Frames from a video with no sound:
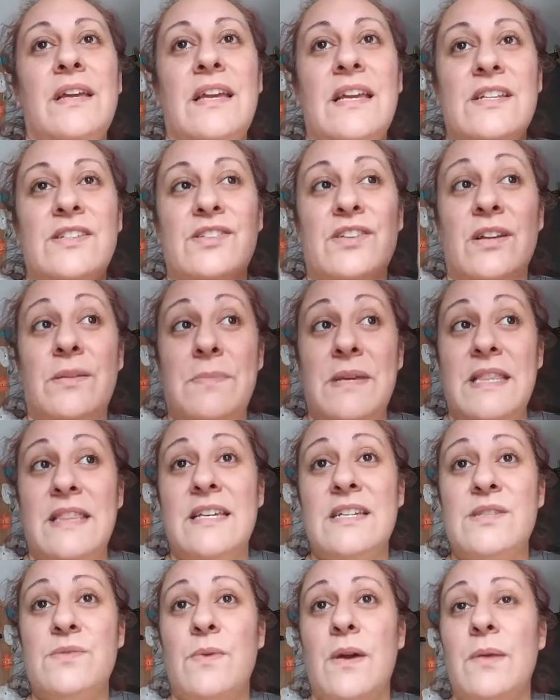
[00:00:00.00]
It's going to be
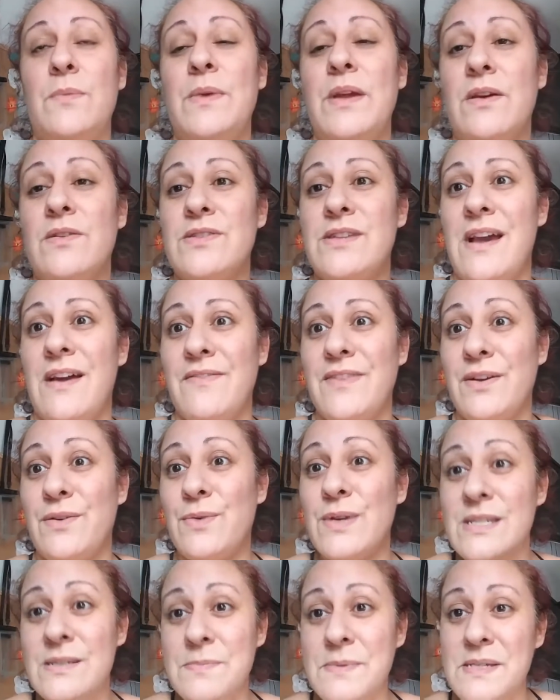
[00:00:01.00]
this one. We also have the
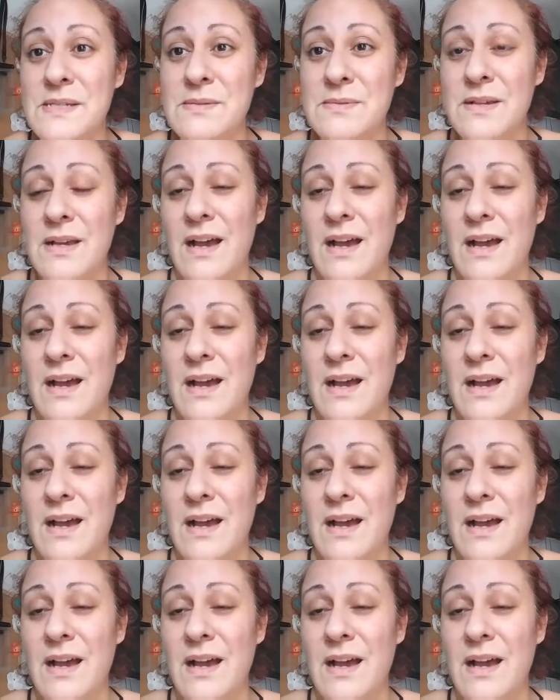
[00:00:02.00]
Christmas